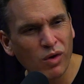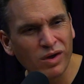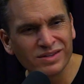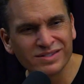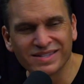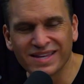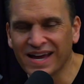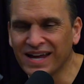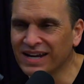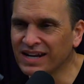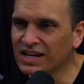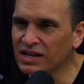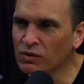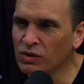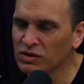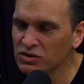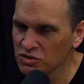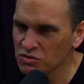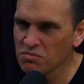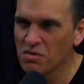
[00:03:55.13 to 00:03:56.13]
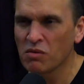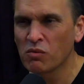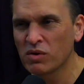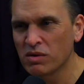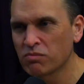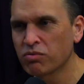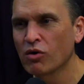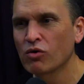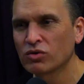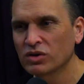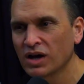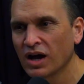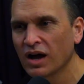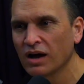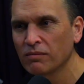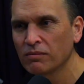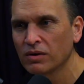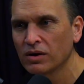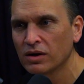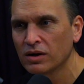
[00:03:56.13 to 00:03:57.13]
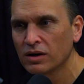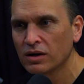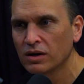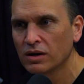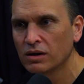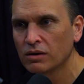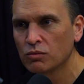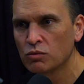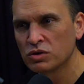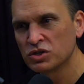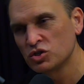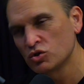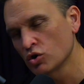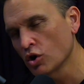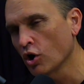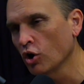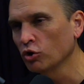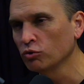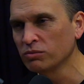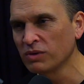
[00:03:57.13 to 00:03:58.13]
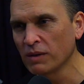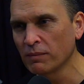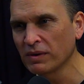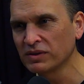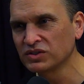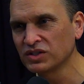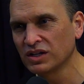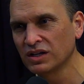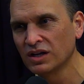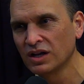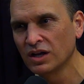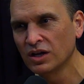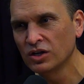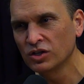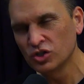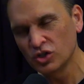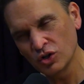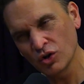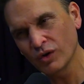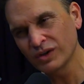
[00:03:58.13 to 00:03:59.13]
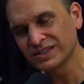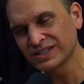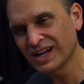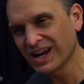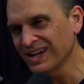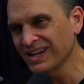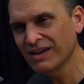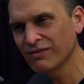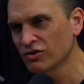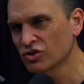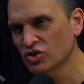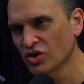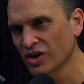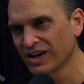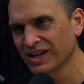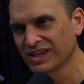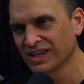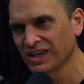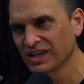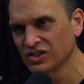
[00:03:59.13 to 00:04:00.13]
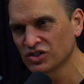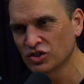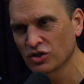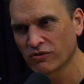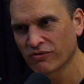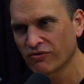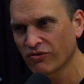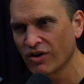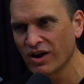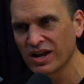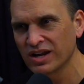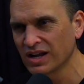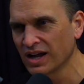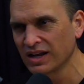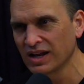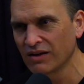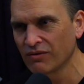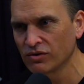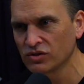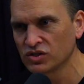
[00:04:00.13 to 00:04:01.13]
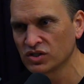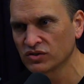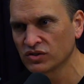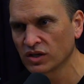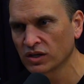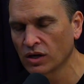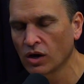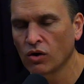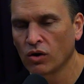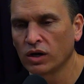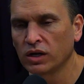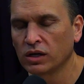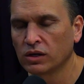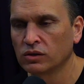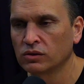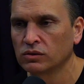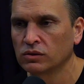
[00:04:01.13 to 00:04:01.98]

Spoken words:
was that anyway? Do you remember we broke up? When you called me up, I said, I never tried to kiss your friend. She's like, oh, I know.